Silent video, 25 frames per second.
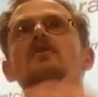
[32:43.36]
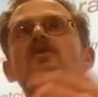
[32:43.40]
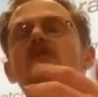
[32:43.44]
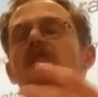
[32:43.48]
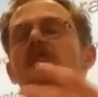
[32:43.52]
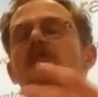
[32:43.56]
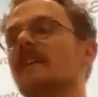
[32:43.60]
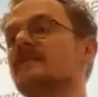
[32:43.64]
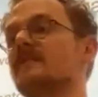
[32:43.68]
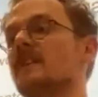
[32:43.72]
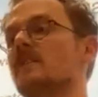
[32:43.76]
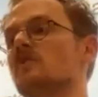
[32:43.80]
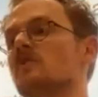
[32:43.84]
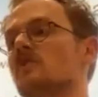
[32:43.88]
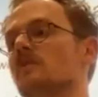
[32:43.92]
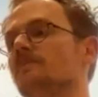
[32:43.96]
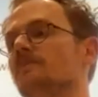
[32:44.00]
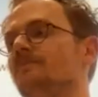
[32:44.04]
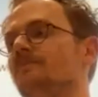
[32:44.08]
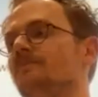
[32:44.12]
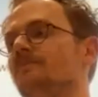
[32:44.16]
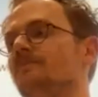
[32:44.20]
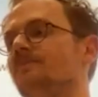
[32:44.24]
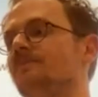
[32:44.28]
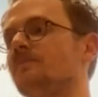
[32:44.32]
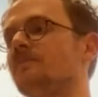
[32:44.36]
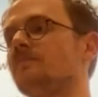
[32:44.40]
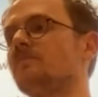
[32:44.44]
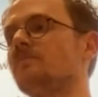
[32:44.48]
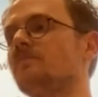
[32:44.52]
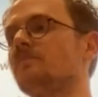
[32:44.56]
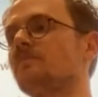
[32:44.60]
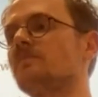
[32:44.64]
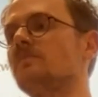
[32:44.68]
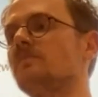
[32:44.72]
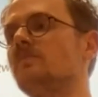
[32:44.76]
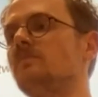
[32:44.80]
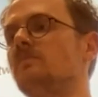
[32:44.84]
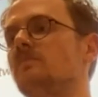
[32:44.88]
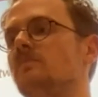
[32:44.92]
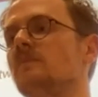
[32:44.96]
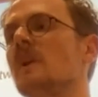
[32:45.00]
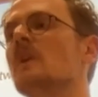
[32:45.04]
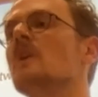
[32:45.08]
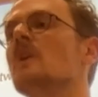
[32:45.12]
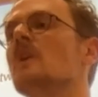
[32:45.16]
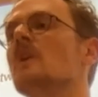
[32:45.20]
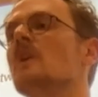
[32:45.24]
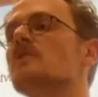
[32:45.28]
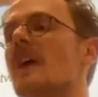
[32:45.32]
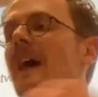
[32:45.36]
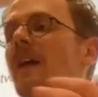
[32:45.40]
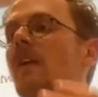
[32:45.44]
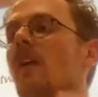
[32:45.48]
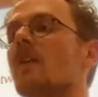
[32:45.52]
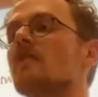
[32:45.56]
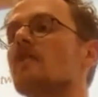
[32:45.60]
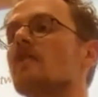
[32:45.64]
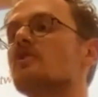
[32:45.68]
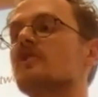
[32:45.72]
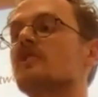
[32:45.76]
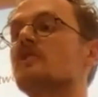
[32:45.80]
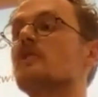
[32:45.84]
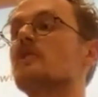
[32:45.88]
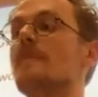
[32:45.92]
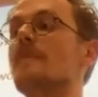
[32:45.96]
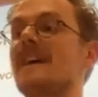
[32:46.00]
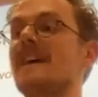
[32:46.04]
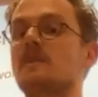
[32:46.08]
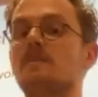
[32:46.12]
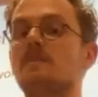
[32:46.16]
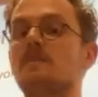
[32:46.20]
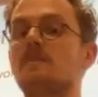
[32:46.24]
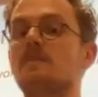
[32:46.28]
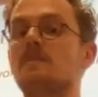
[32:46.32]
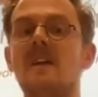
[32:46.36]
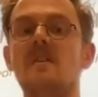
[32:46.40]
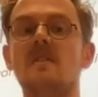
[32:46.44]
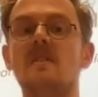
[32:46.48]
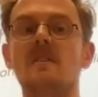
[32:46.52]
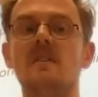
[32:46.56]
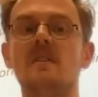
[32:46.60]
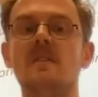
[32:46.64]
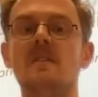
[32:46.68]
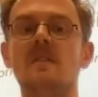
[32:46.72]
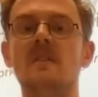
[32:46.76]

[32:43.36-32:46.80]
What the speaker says: generalization. So how large should the batch be?